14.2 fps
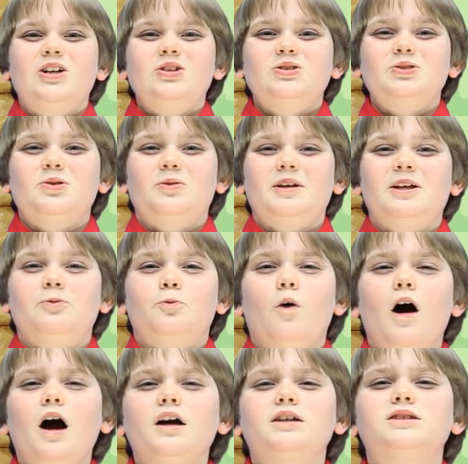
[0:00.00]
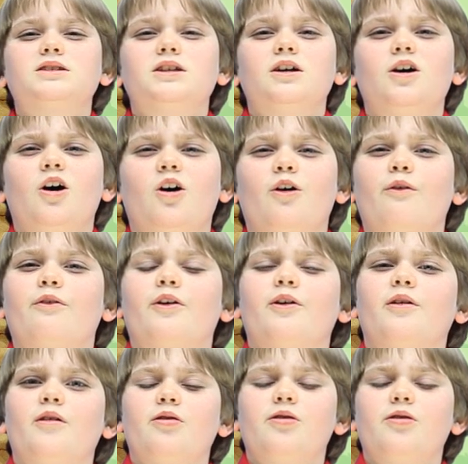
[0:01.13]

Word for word: So he walks over